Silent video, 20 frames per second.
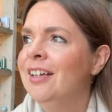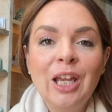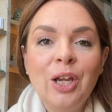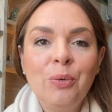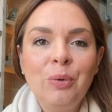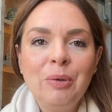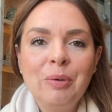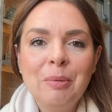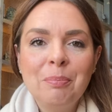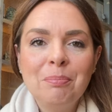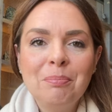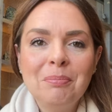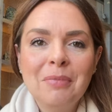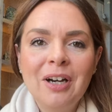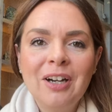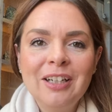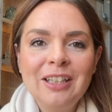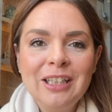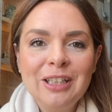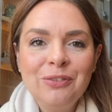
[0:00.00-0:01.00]
We went
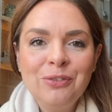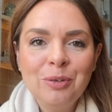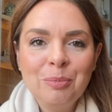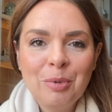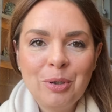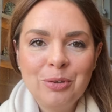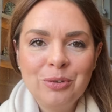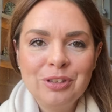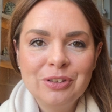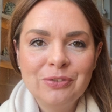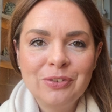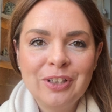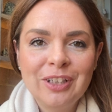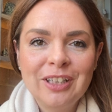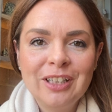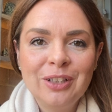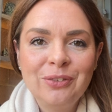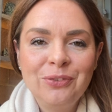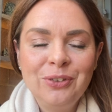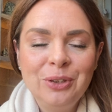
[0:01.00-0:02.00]
mining for
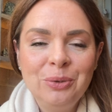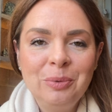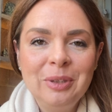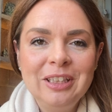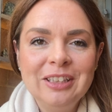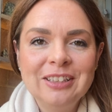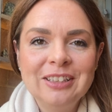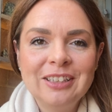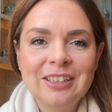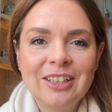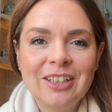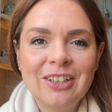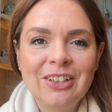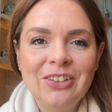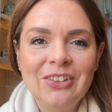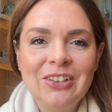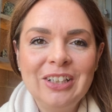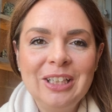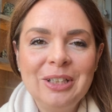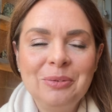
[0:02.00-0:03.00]
Moldavite a few weeks
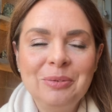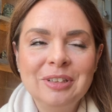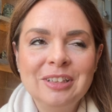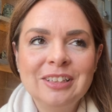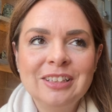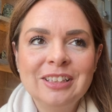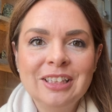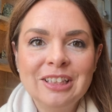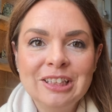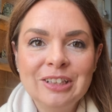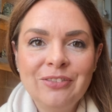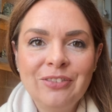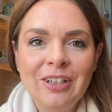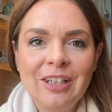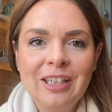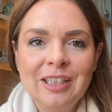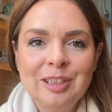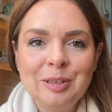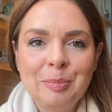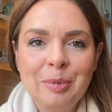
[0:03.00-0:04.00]
ago. It was such a fun
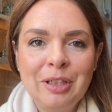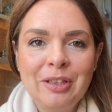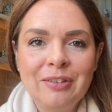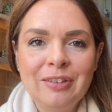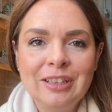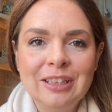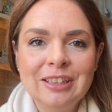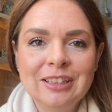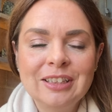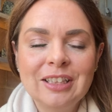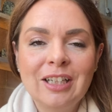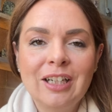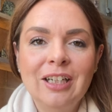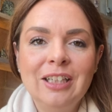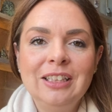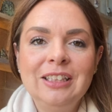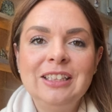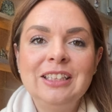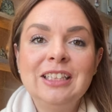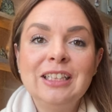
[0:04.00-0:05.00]
experience. I
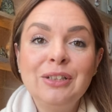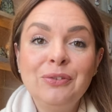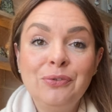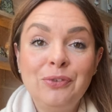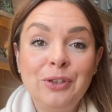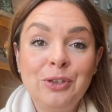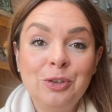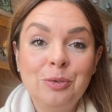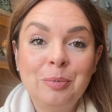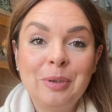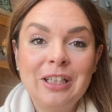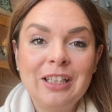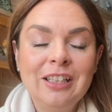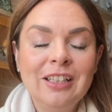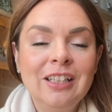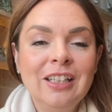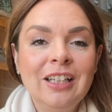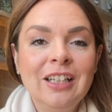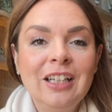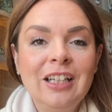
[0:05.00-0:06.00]
did film it,
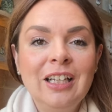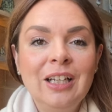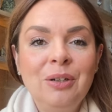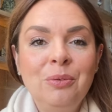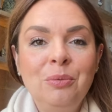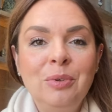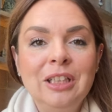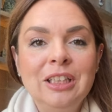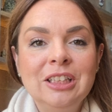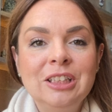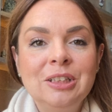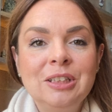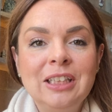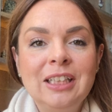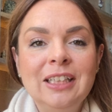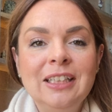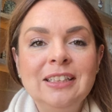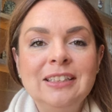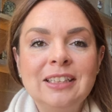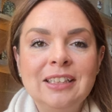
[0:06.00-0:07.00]
which
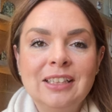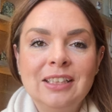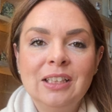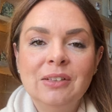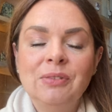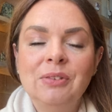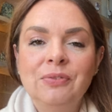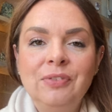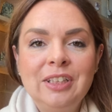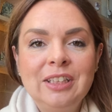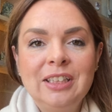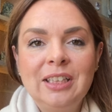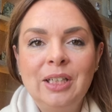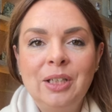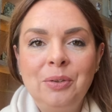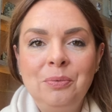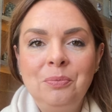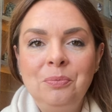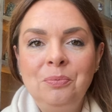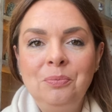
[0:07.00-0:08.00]
is in another video.